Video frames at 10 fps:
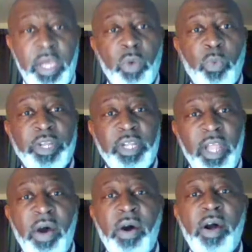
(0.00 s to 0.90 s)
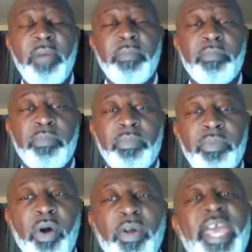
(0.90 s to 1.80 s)
when the Lord,
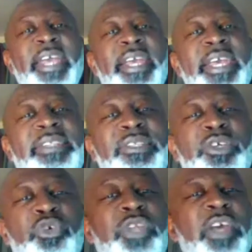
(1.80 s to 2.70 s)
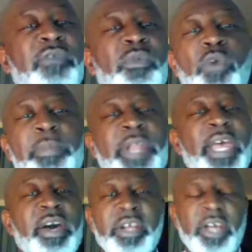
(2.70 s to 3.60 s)
okay, it's two different women that are
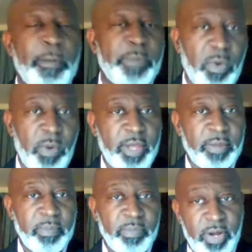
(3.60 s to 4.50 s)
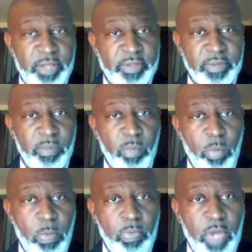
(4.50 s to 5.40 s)
going to come your way, brother.
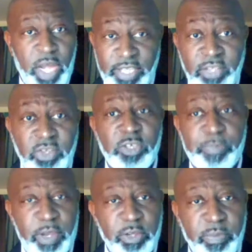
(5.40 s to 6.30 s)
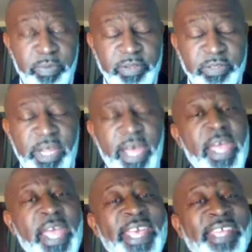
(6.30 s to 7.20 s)
I taught you spiritual brothers now.
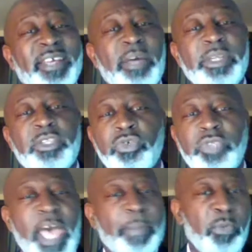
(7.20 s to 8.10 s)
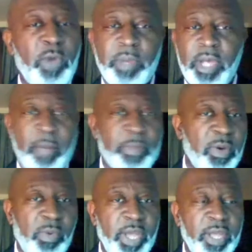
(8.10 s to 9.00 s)
It's going to be two type of women coming
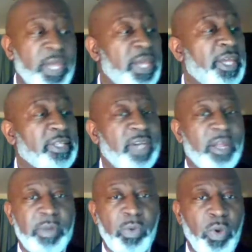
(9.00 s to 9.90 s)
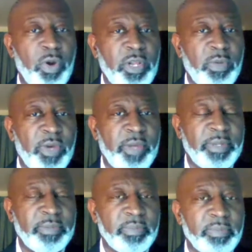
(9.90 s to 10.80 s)
your way. It's going to be worldly
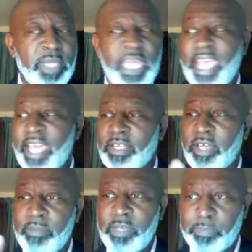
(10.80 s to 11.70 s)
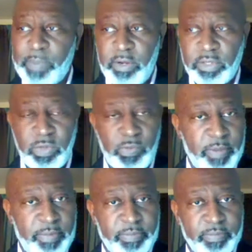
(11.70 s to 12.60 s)
women and it's going to be spiritual
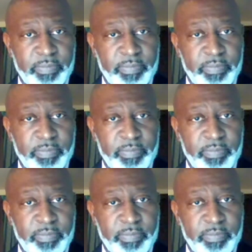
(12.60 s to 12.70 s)
women.